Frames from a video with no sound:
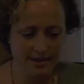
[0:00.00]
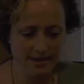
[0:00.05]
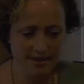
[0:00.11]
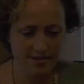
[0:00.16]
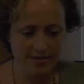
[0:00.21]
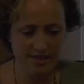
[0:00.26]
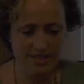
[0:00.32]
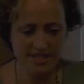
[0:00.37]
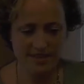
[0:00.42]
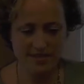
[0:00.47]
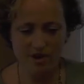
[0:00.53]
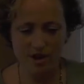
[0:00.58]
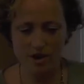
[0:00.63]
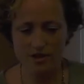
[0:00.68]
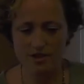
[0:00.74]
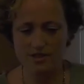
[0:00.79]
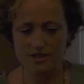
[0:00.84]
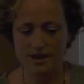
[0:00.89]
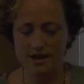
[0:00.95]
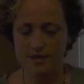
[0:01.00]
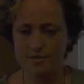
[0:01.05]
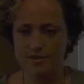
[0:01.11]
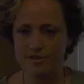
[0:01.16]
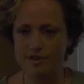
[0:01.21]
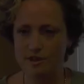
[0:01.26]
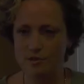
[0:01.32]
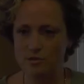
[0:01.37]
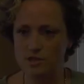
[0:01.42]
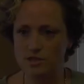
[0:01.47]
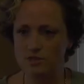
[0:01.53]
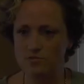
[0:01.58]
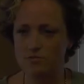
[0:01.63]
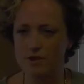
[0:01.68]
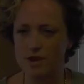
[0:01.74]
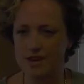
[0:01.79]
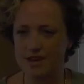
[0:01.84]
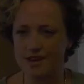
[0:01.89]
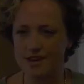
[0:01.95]
give myself a hard time if I
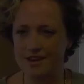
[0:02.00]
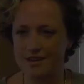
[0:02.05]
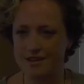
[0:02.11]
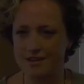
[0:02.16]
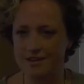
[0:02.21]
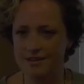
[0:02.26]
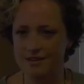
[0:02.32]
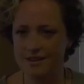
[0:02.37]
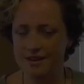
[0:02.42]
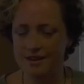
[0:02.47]
wasn't writing.